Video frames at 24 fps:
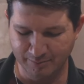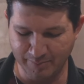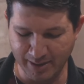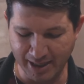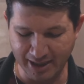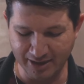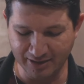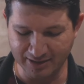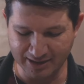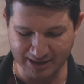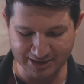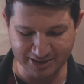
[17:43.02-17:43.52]

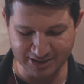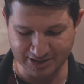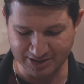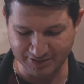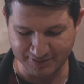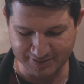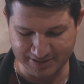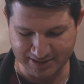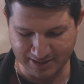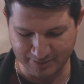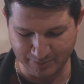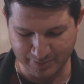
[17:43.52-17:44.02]
Baal, I just
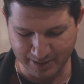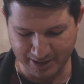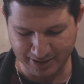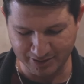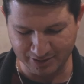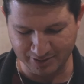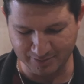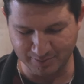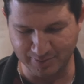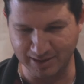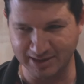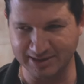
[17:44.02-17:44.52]
always say
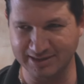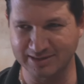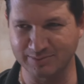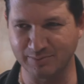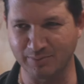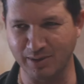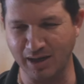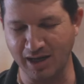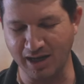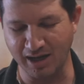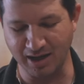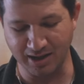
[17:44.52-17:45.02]
Baal, but it's
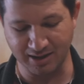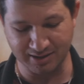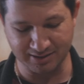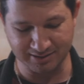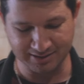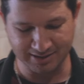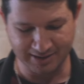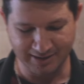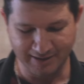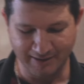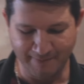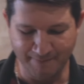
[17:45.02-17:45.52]

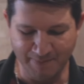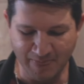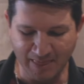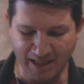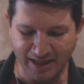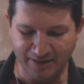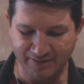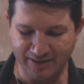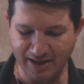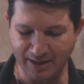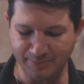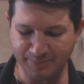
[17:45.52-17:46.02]
Baal.
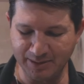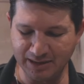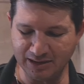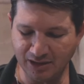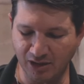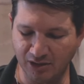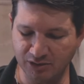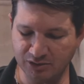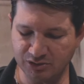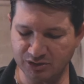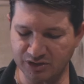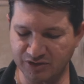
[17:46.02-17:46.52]
That
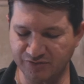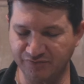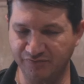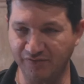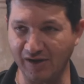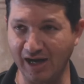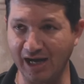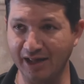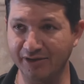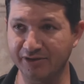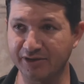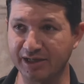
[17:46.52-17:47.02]
belonged to his
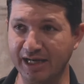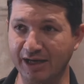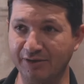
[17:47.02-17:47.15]
father.